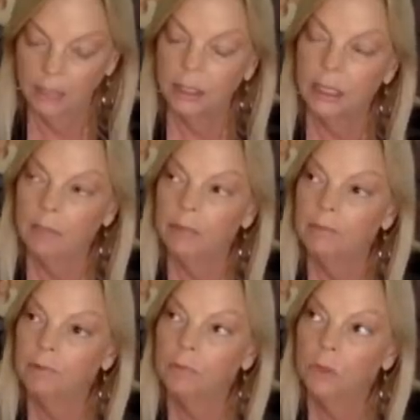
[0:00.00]
keep
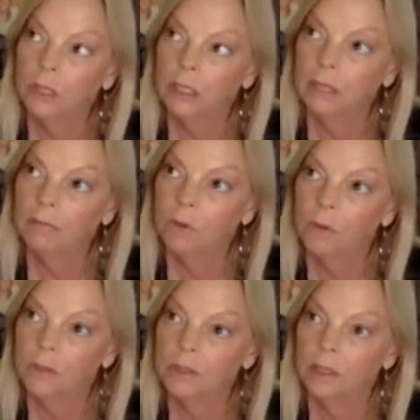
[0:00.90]
them from looking and
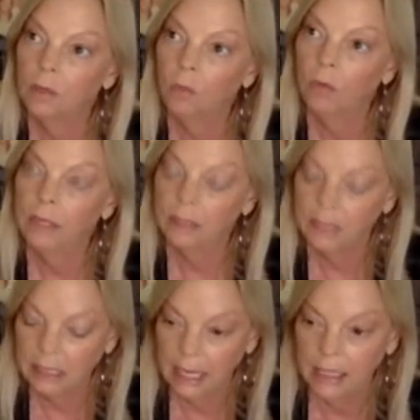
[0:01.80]
focusing. It's a
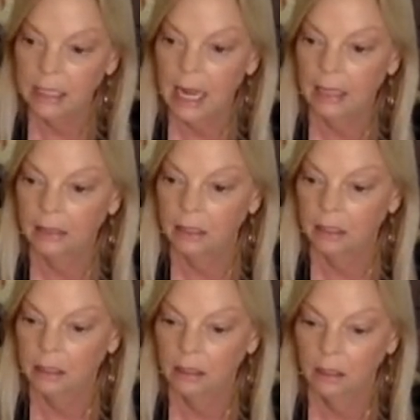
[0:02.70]
delay
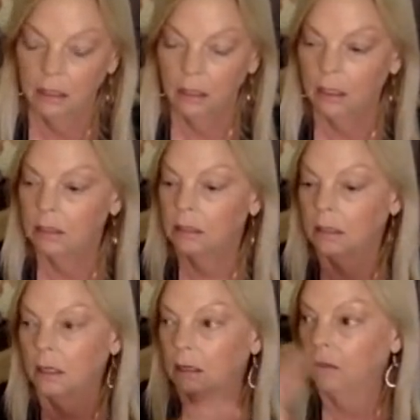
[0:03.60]
tactic. It's
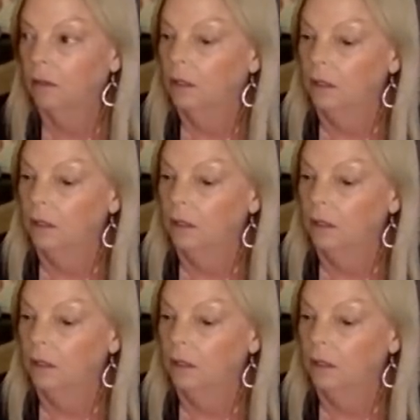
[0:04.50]
a,